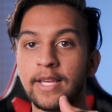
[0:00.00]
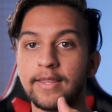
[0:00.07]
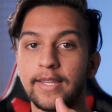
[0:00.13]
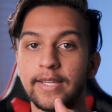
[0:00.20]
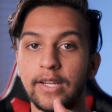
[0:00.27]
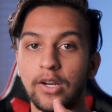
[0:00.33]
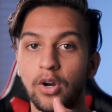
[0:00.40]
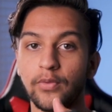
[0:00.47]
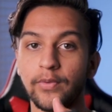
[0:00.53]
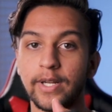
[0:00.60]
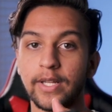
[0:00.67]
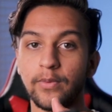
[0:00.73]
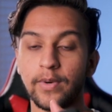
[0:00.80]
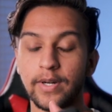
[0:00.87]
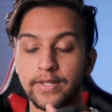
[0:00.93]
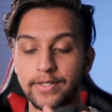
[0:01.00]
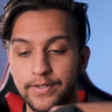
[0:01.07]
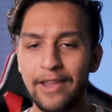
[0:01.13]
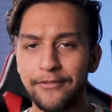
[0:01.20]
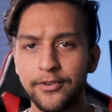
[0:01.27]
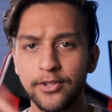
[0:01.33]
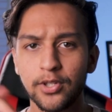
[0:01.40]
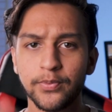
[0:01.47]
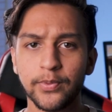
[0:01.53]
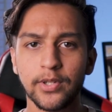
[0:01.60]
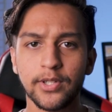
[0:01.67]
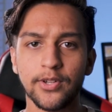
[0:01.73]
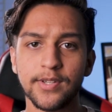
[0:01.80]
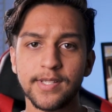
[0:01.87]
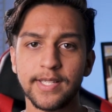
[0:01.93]
than it already was. If you look real
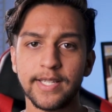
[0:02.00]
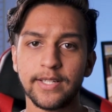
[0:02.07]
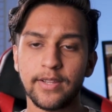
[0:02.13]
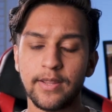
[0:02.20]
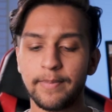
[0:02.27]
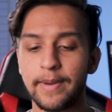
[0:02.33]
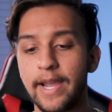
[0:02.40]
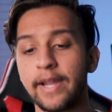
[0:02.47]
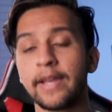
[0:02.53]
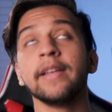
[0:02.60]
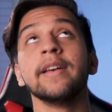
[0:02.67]
closely into the bag,